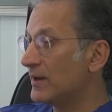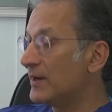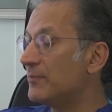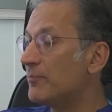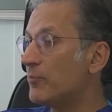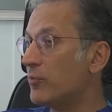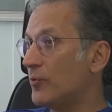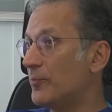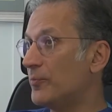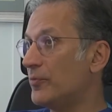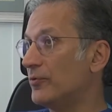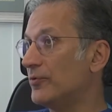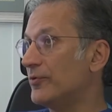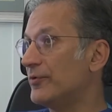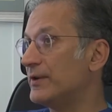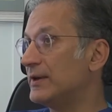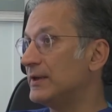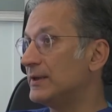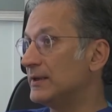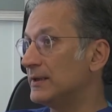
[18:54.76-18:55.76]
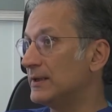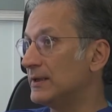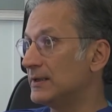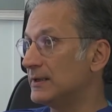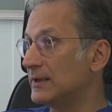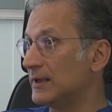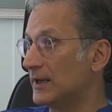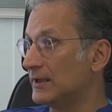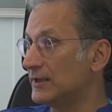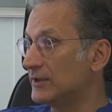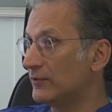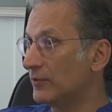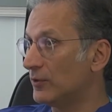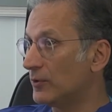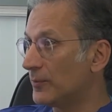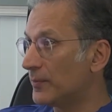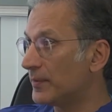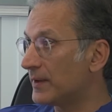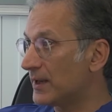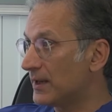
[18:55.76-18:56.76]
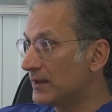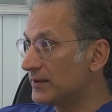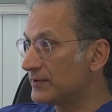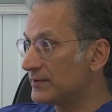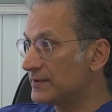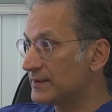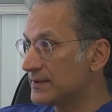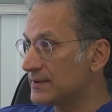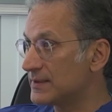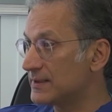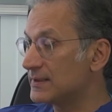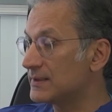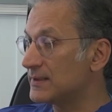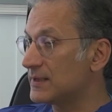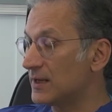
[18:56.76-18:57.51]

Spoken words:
very popular in the developed countries,